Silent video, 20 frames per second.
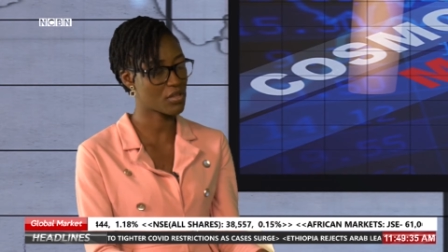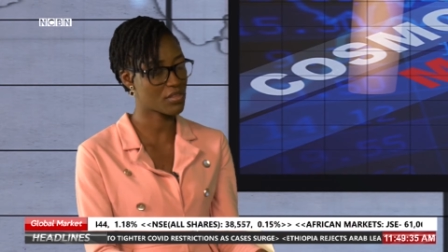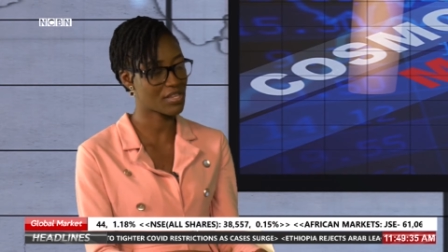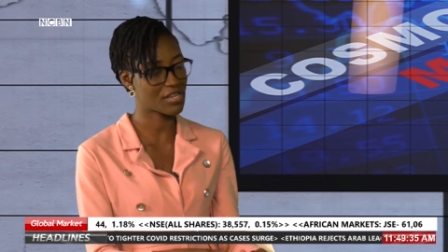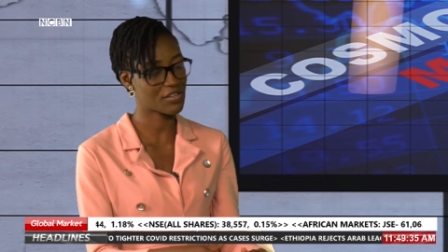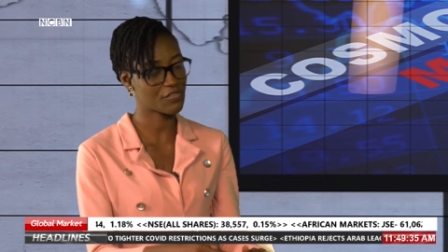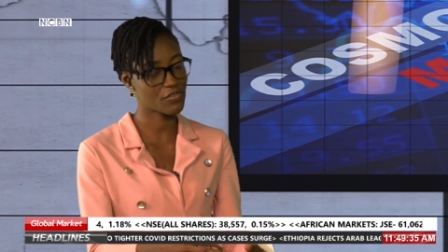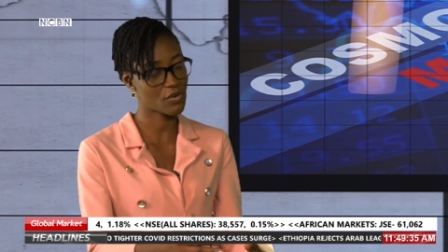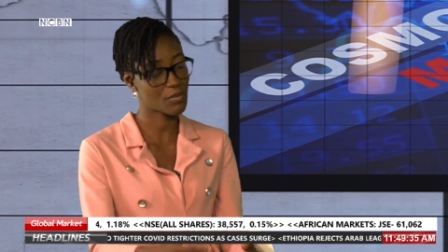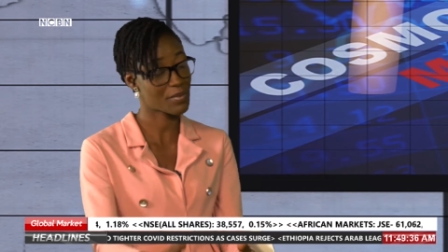
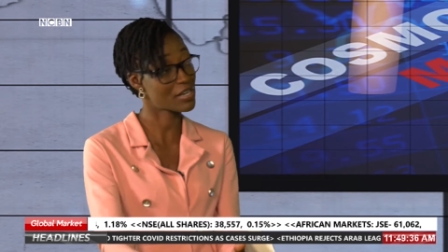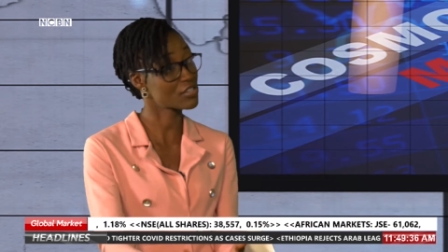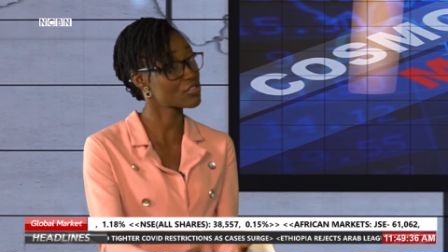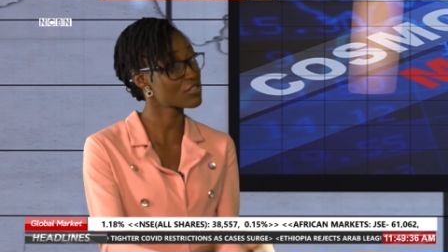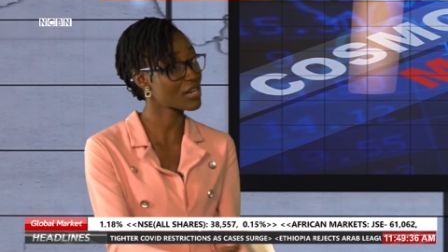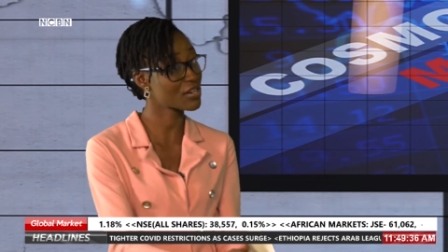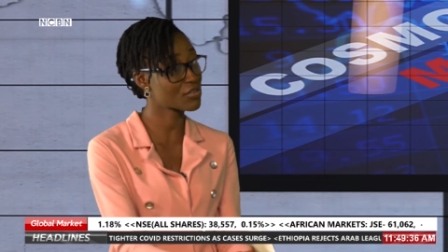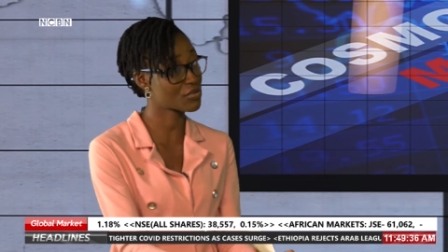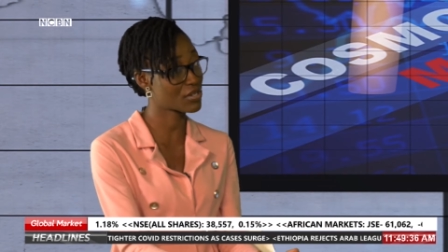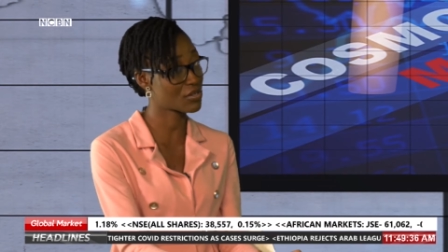that from her
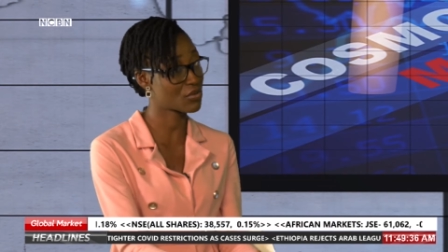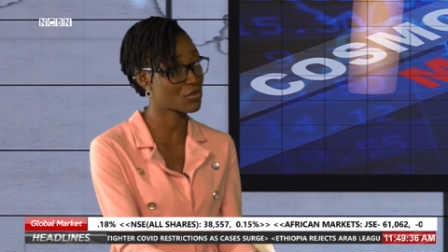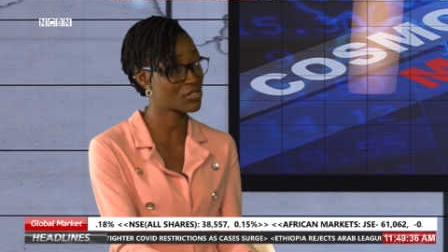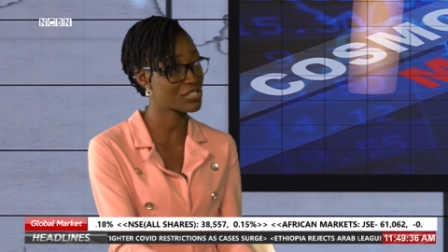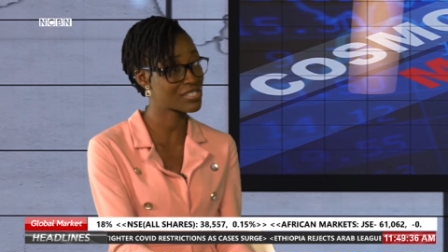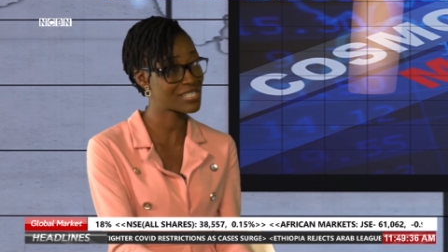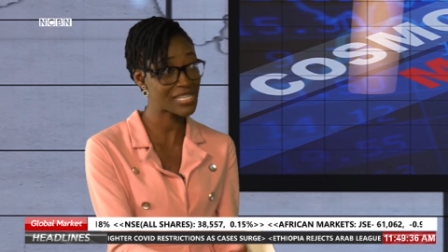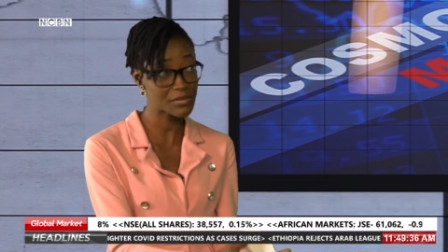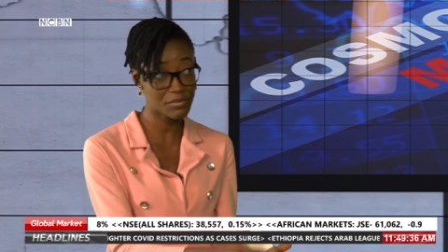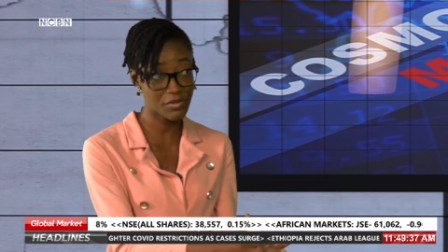track record,
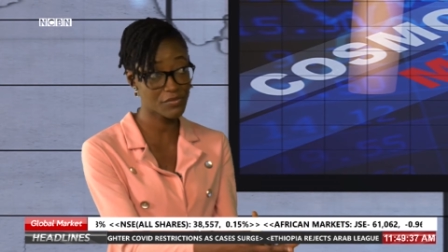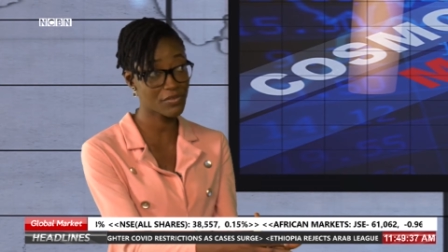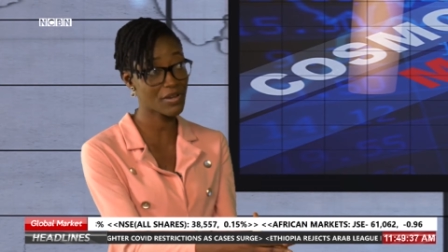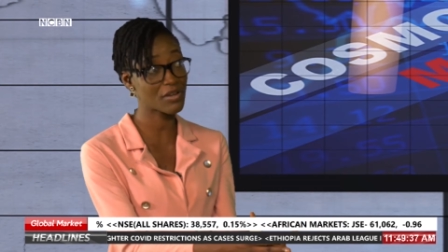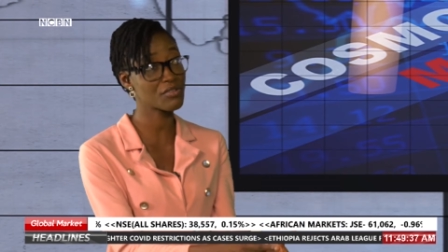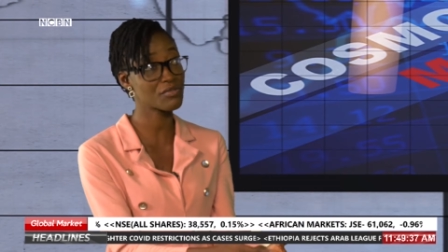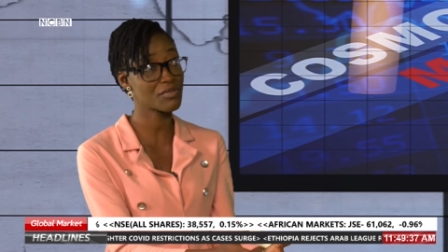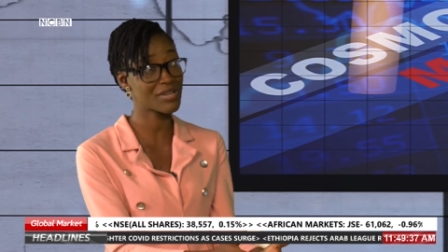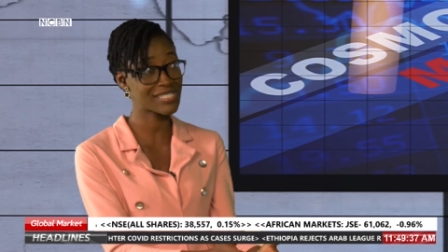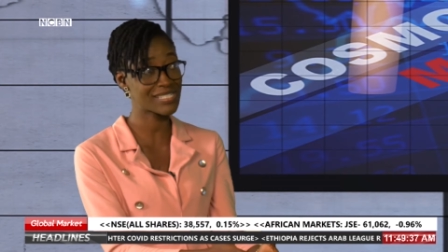she has been
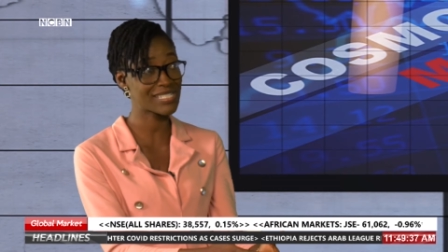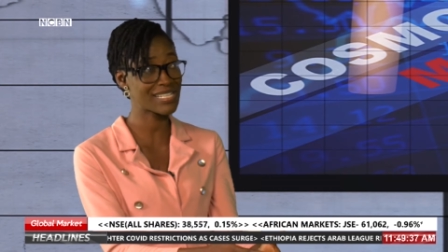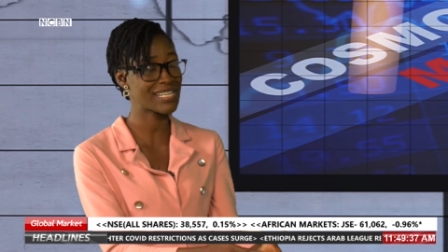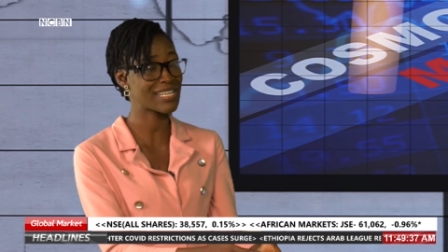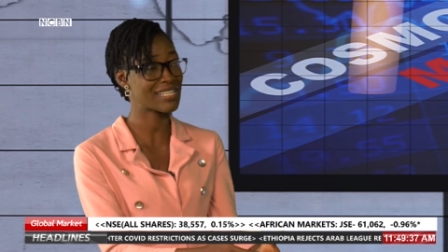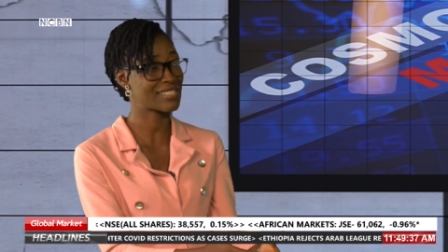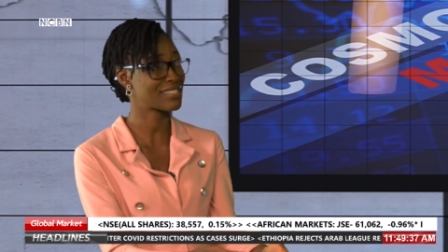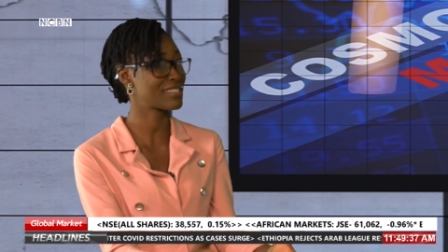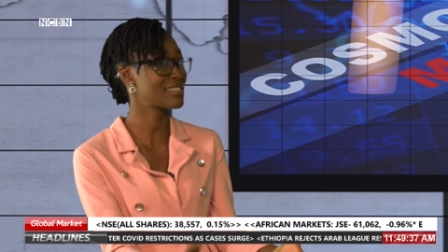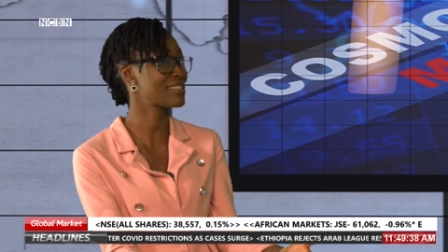very
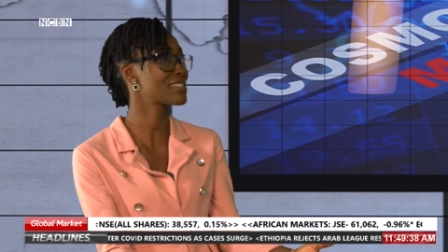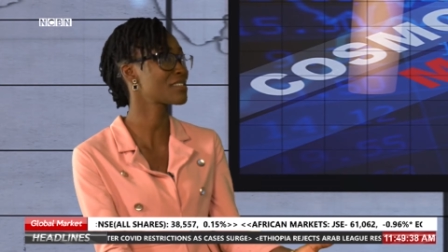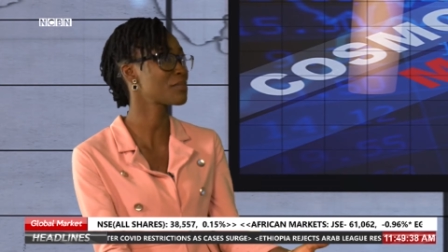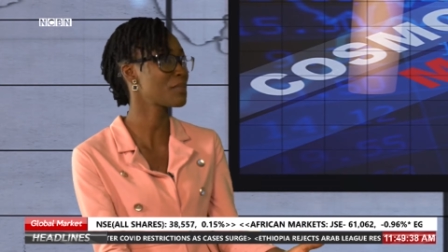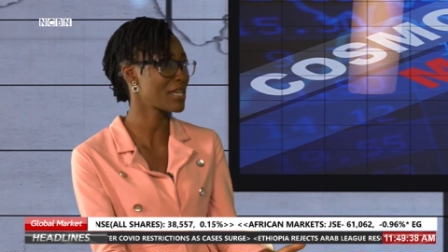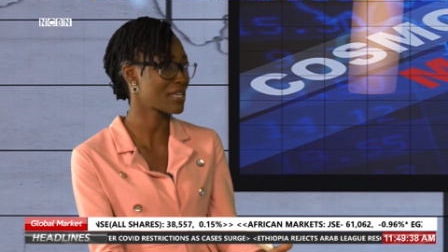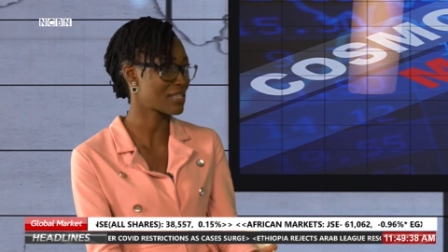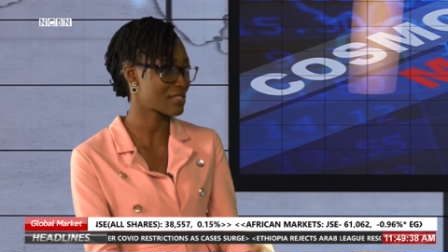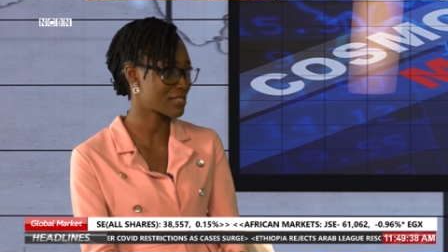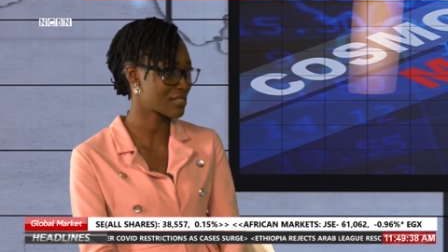resilient in the
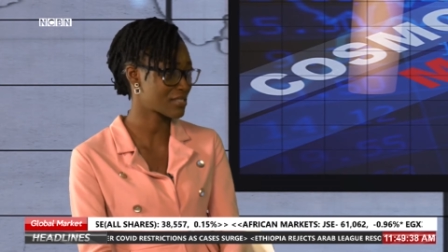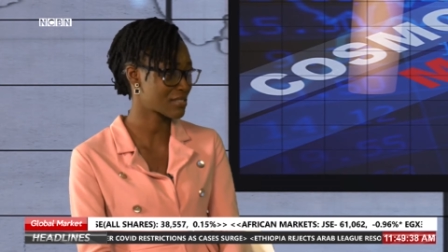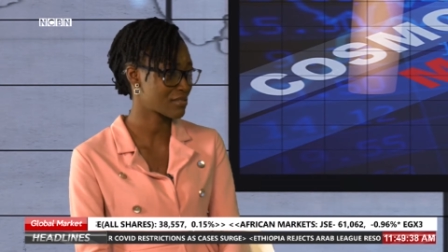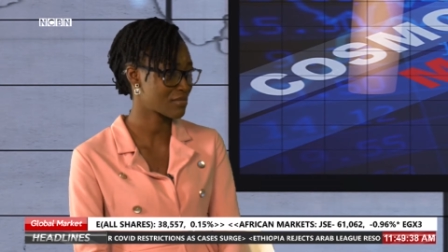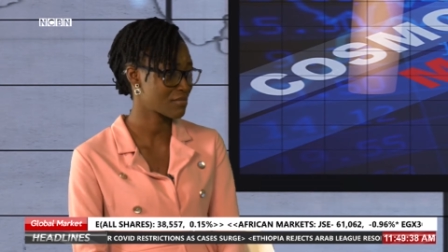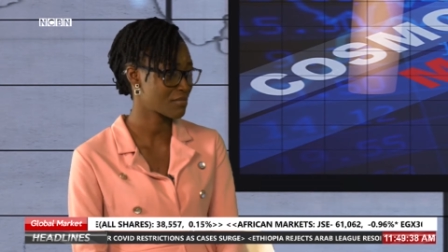space.